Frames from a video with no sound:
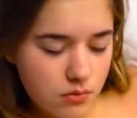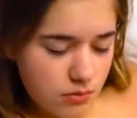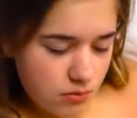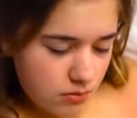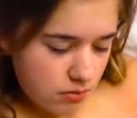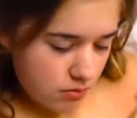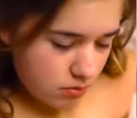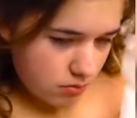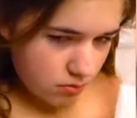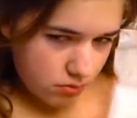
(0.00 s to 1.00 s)

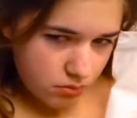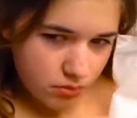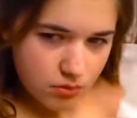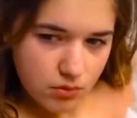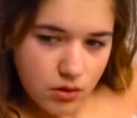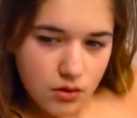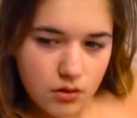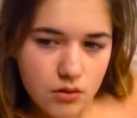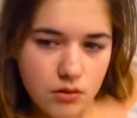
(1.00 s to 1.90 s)
Nobody speaks.